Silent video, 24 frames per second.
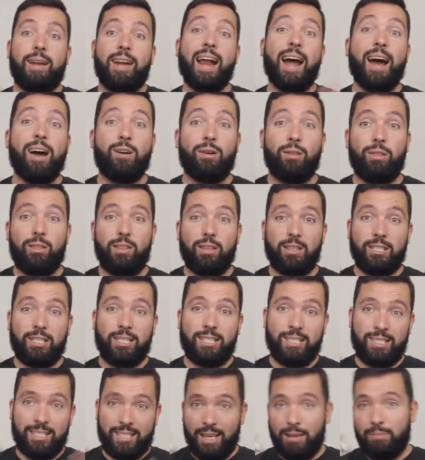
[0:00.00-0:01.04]
Now,
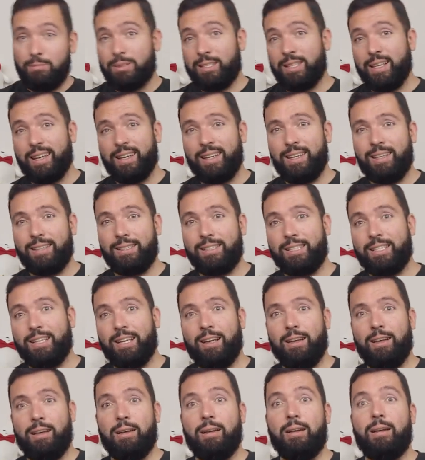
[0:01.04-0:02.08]
this seems like
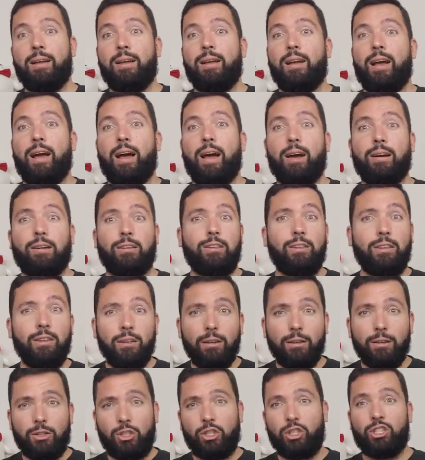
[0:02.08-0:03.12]
it's a
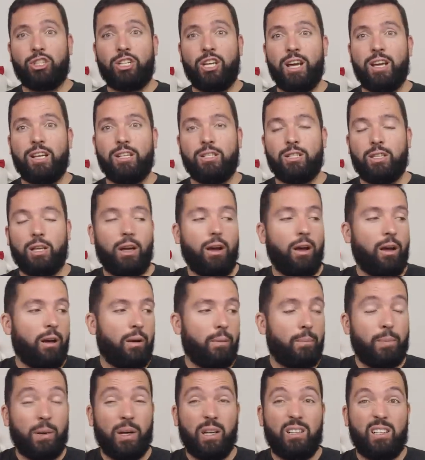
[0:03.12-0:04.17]
huge change,
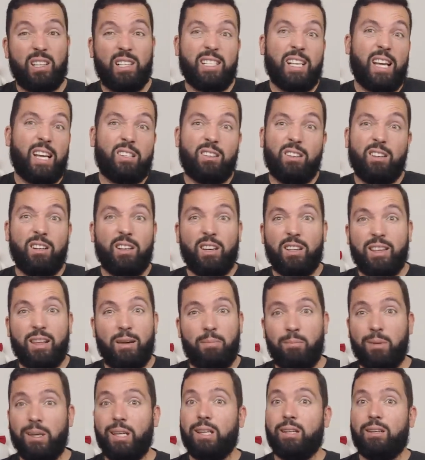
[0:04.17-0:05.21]
but it's actually
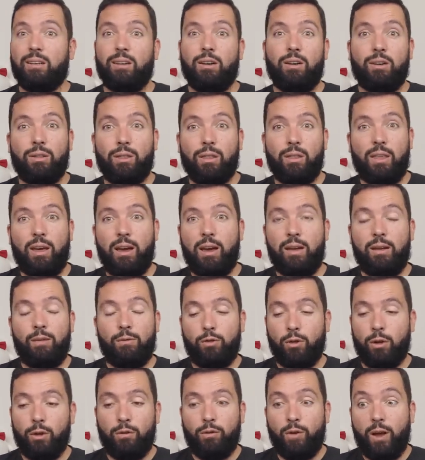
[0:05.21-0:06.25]
not that big, other
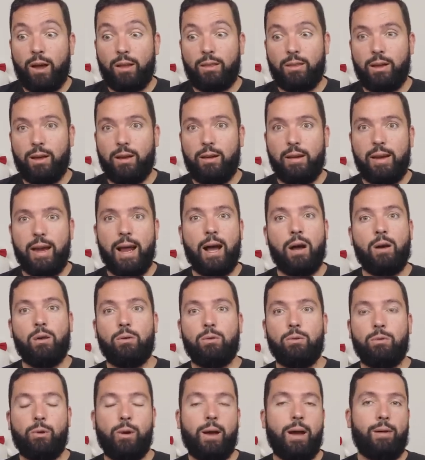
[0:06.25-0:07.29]
than for the fact that
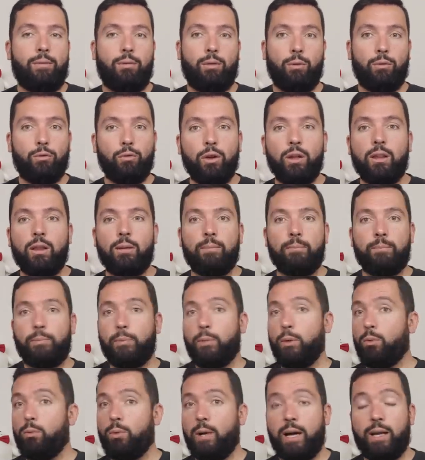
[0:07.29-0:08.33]
now you have the
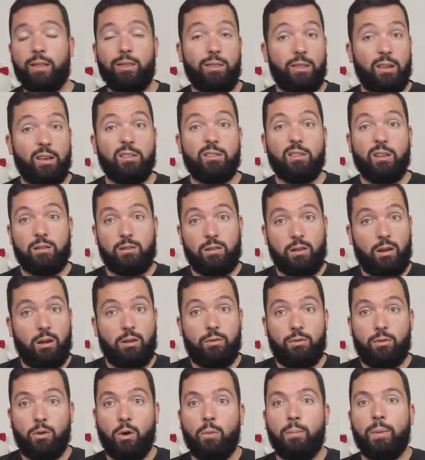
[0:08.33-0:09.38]
freedom to write things
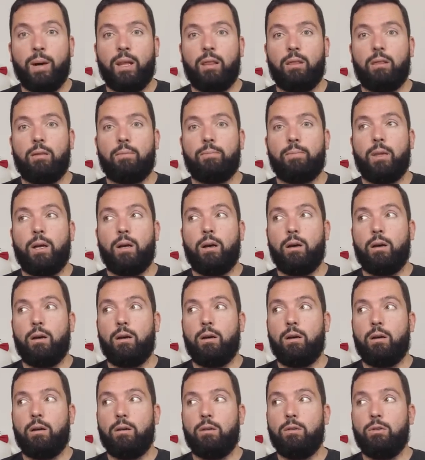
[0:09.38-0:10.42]
outside of
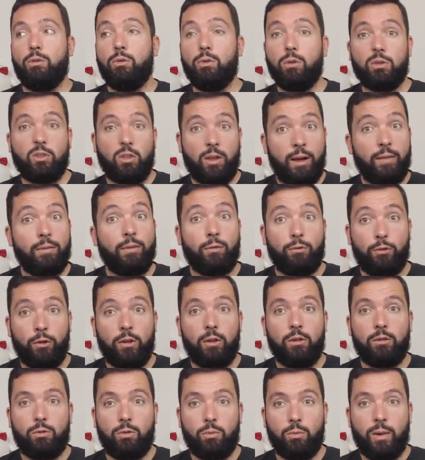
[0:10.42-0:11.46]
GoPath. You also have the
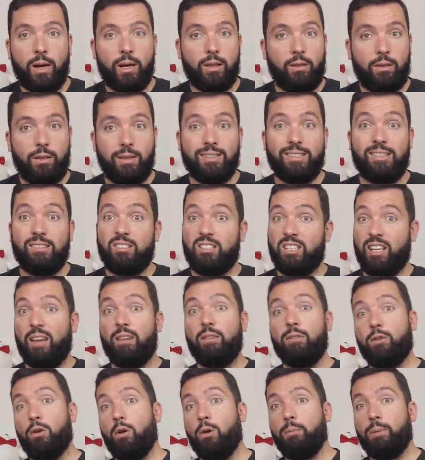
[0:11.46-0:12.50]
freedom to write things
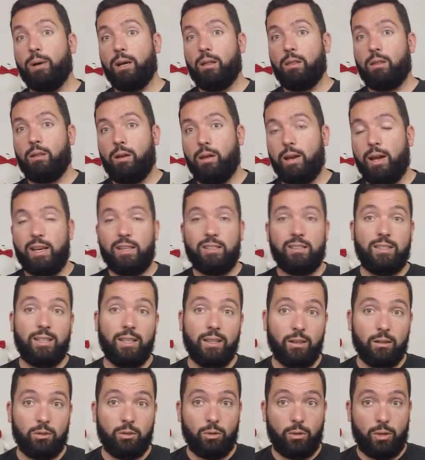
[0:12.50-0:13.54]
inside of GoPath, and I
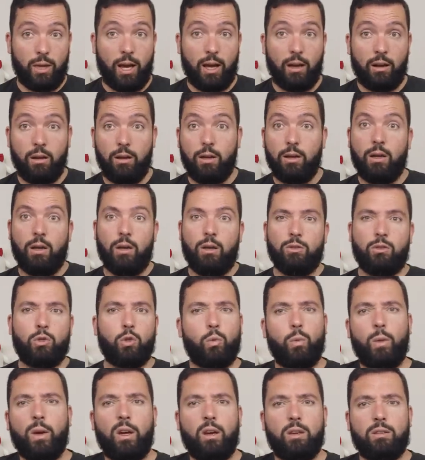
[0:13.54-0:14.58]
still do that
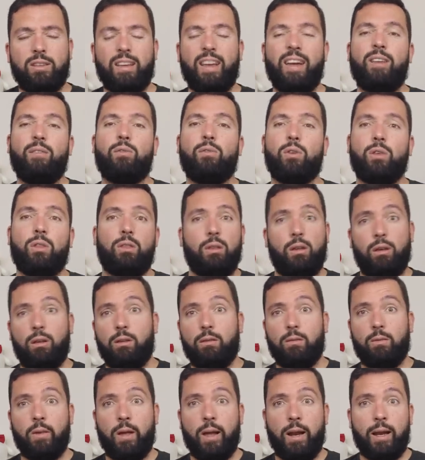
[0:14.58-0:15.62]
just because
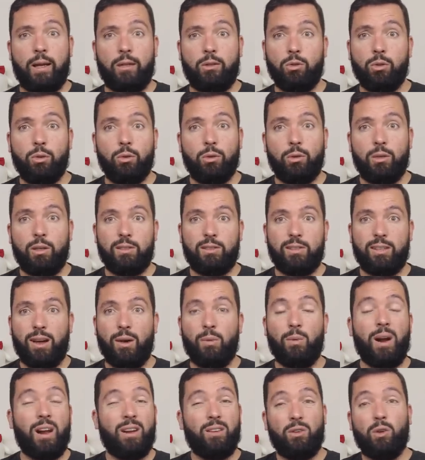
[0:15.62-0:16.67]
everything that I do
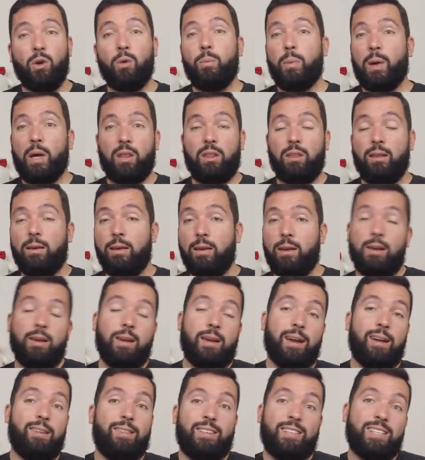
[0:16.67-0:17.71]
is around GoPath.
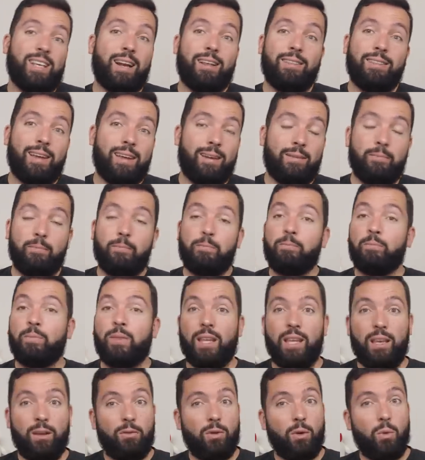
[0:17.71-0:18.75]
I decided that
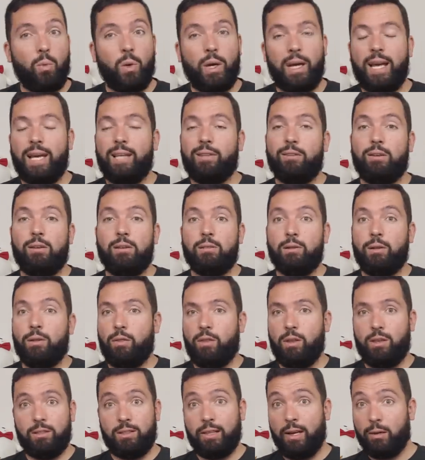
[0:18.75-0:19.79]
even when I
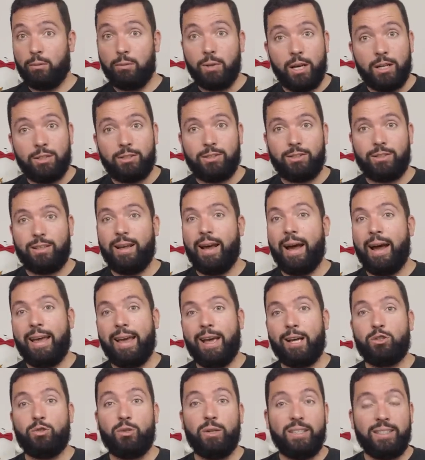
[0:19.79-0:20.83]
download things like Rust,
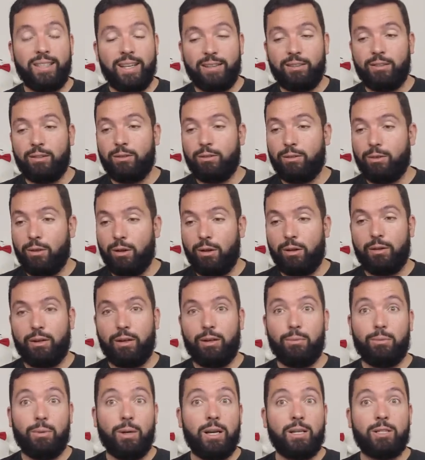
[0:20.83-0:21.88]
I actually
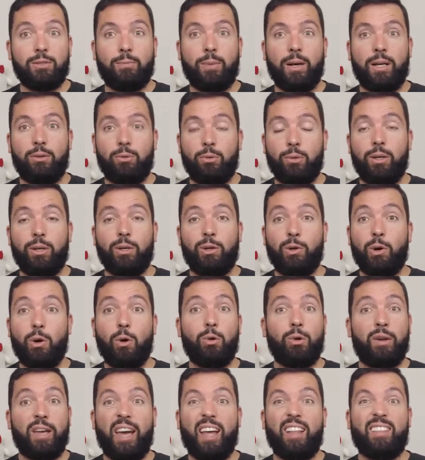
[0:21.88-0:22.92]
downloaded Rust by doing
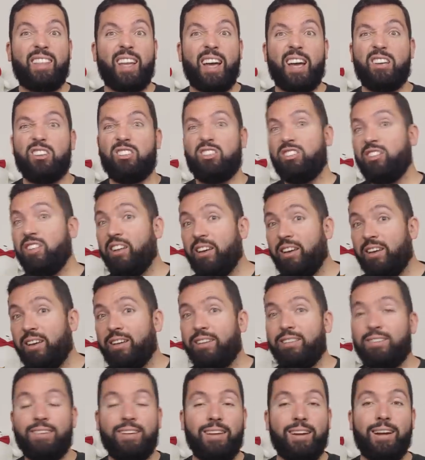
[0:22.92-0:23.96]
go
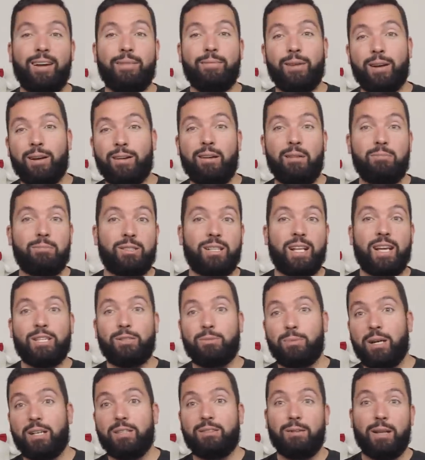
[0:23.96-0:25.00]
get-d
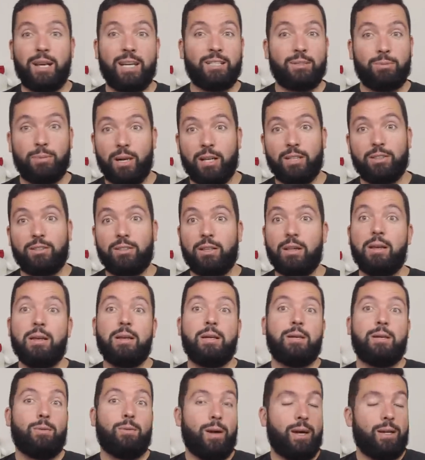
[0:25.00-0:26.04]
github.com/rust/rust,
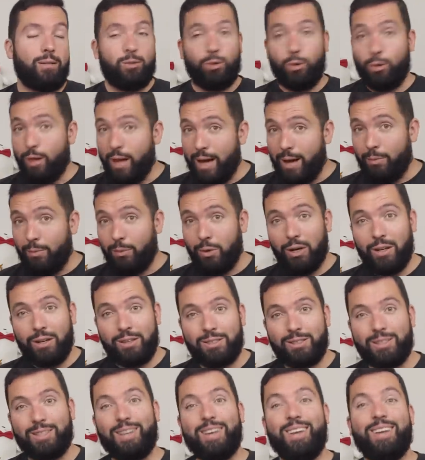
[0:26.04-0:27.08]
right? So that
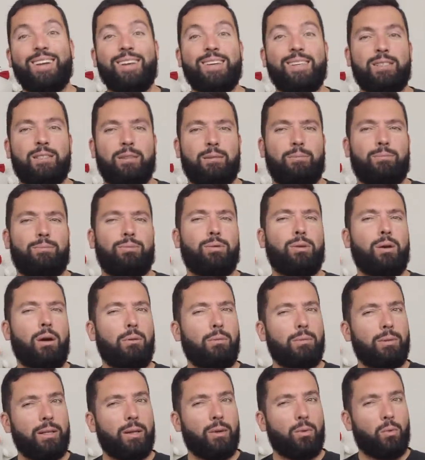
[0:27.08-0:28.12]
works. It is
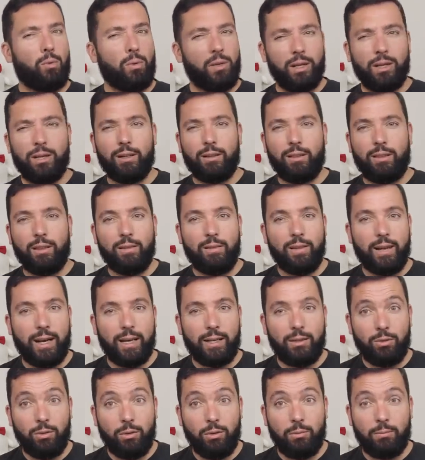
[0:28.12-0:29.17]
probably a weird thing
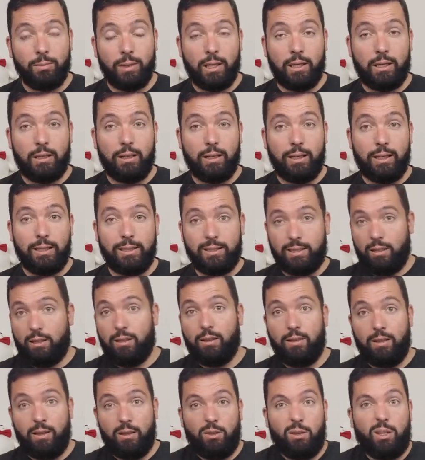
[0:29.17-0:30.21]
that I do, but it is
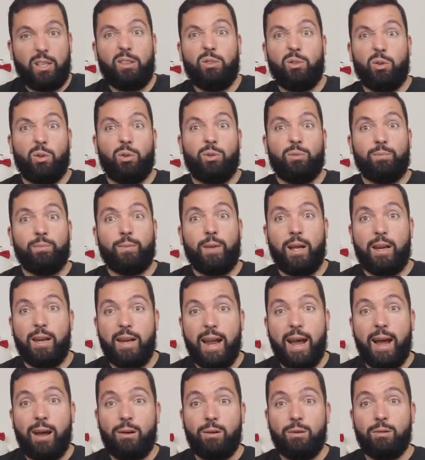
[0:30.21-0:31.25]
a thing that you can do.
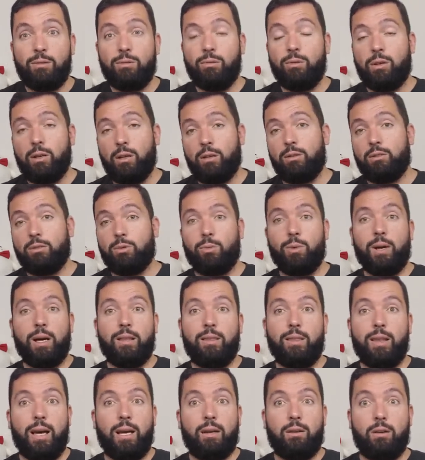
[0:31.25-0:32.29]
And now you can also
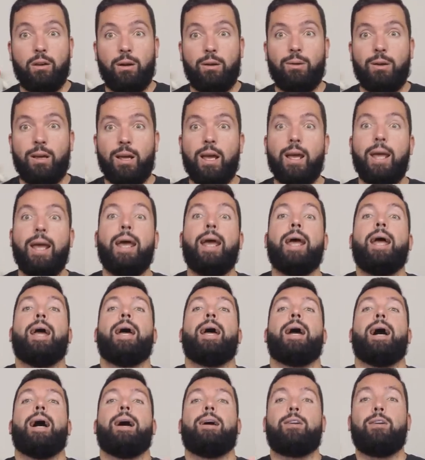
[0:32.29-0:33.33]
write that code
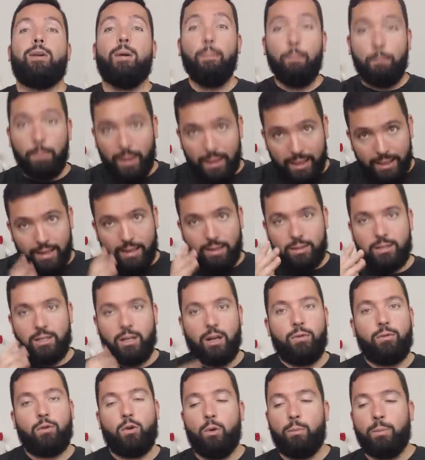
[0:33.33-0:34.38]
completely
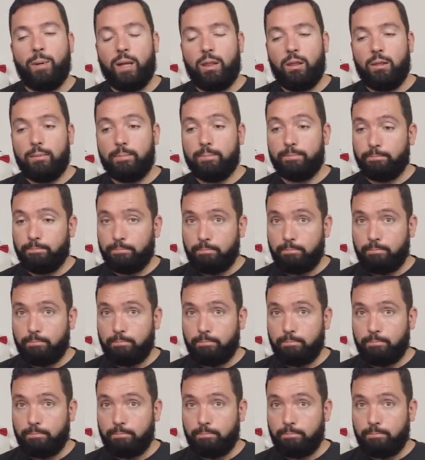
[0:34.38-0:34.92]
outside of GoPath.